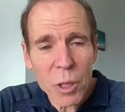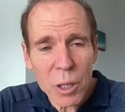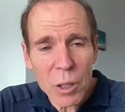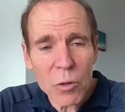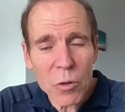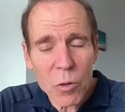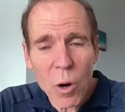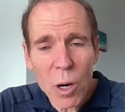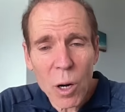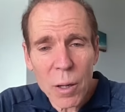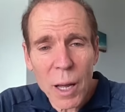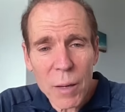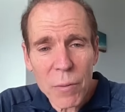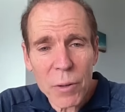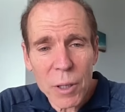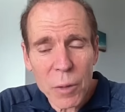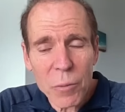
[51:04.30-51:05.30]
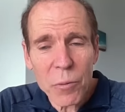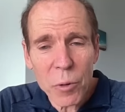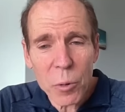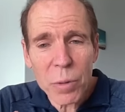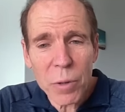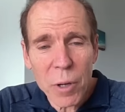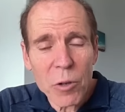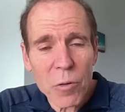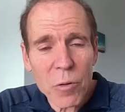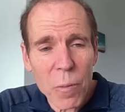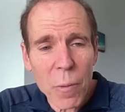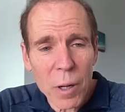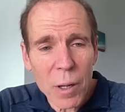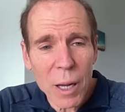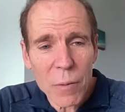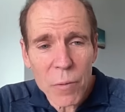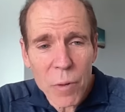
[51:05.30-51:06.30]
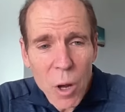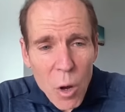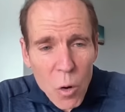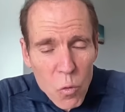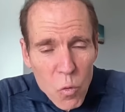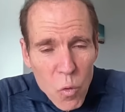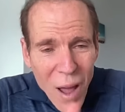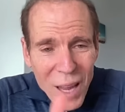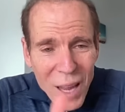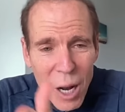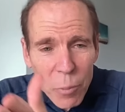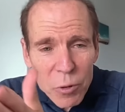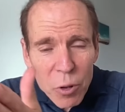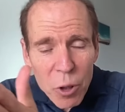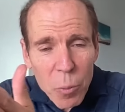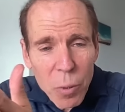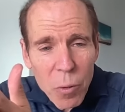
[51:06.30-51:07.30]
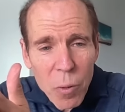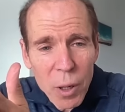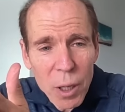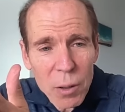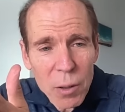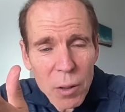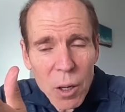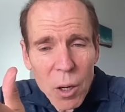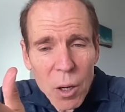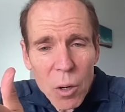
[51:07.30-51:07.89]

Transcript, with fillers: can enjoy our life and get full pleasure from our life right up to the point